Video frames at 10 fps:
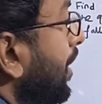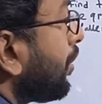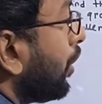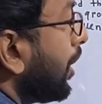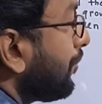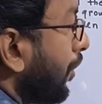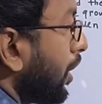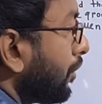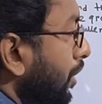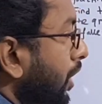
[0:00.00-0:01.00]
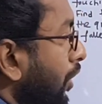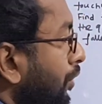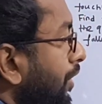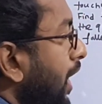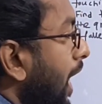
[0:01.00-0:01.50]
is already fallen on the
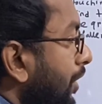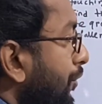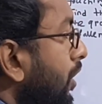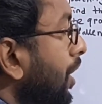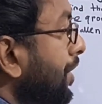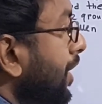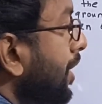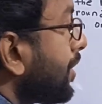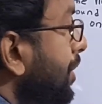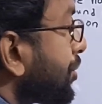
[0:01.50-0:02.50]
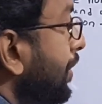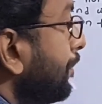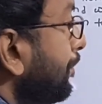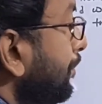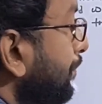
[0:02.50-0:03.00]
ground, that we consider a system.
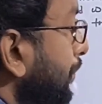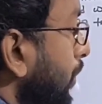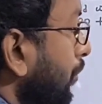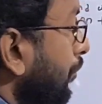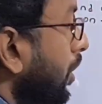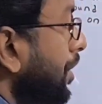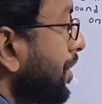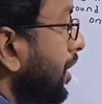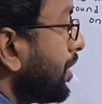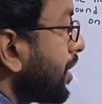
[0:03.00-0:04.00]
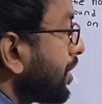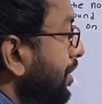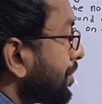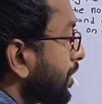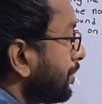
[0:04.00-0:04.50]
We will consider this as a
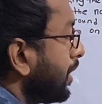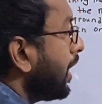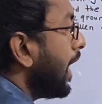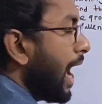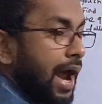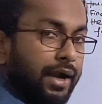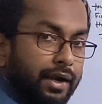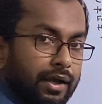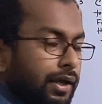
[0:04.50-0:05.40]
system, and